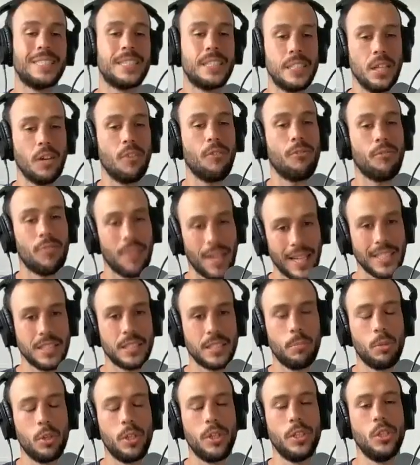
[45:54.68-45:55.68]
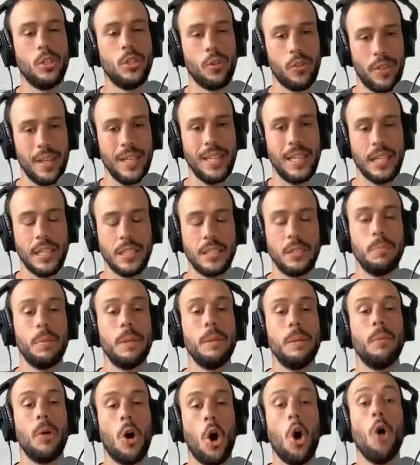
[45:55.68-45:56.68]
still flexible in your thinking to
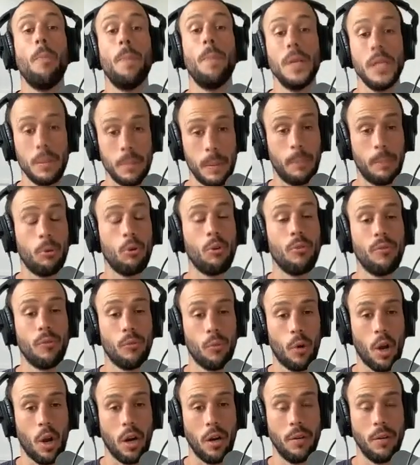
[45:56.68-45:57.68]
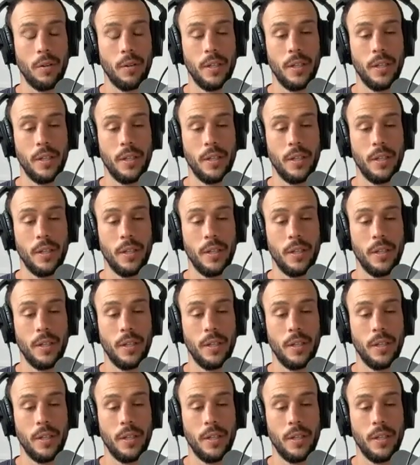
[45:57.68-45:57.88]
be open to be proven wrong,